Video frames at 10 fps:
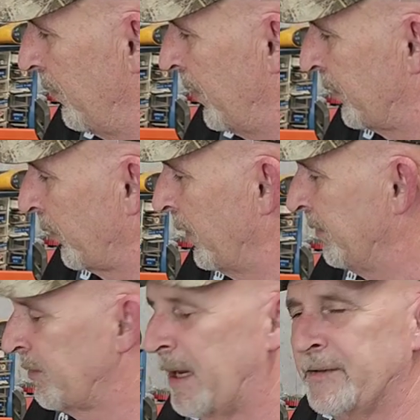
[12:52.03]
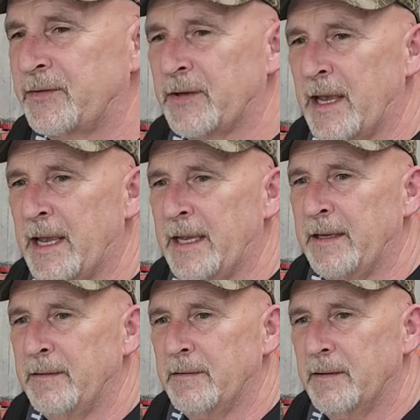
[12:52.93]
but the reason I
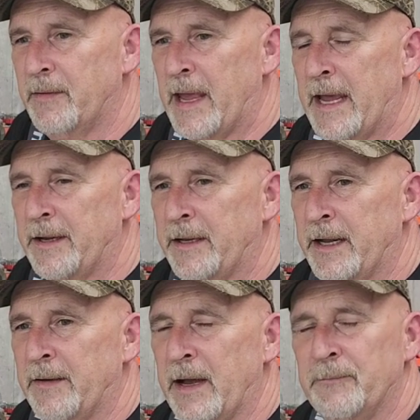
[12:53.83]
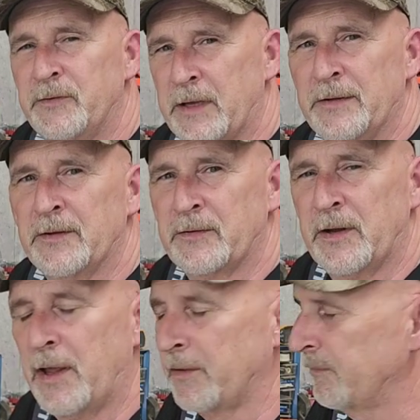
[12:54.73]
say that, and I, have said this
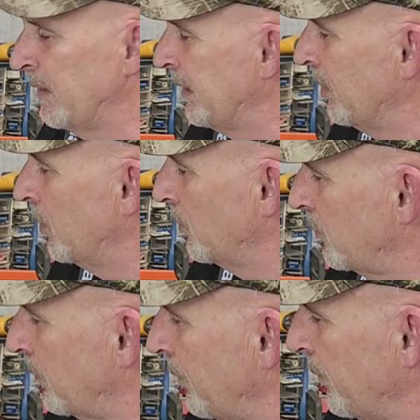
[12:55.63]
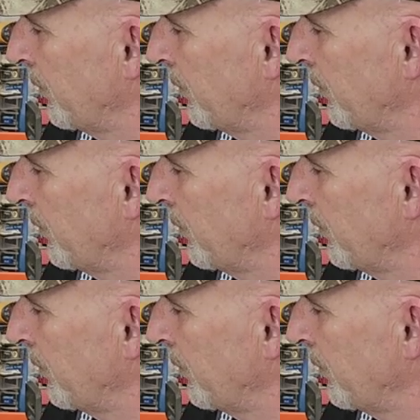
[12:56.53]
in other videos,